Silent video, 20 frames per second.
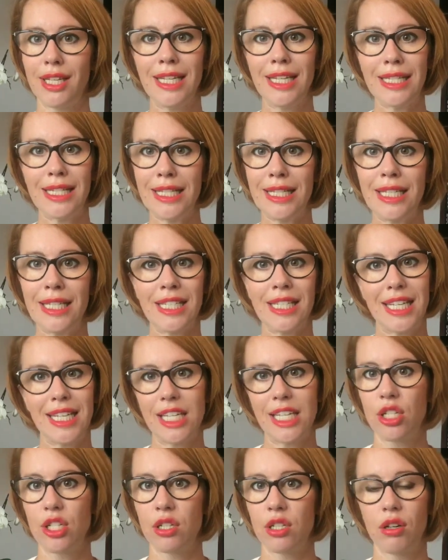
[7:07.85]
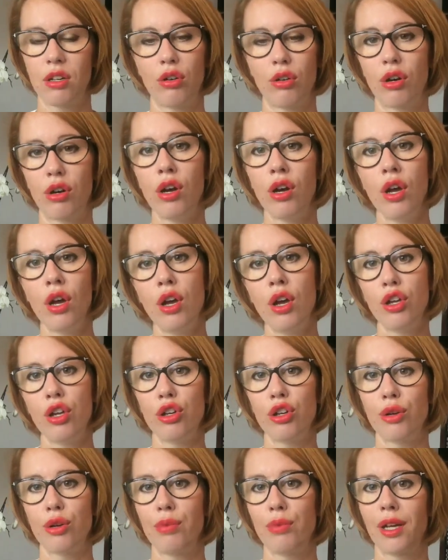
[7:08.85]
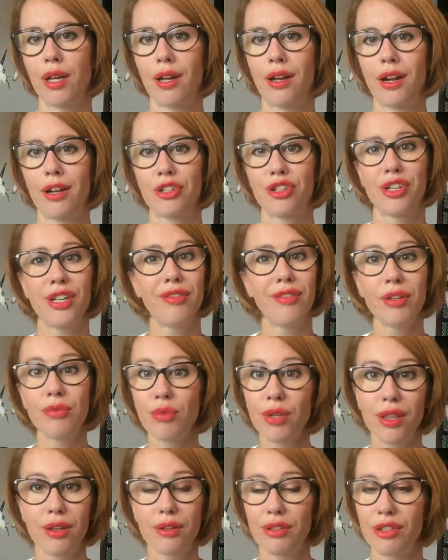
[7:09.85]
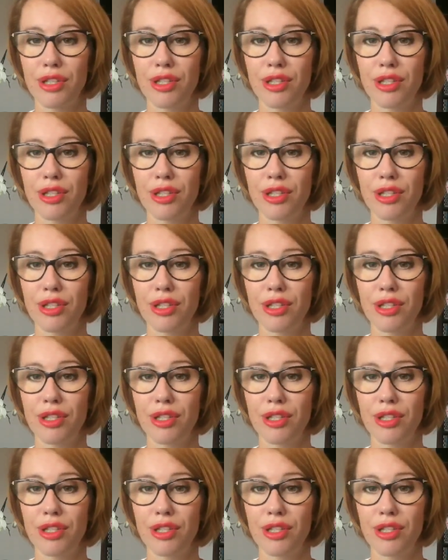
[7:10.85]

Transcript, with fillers: Indian, Asian or European culture. Even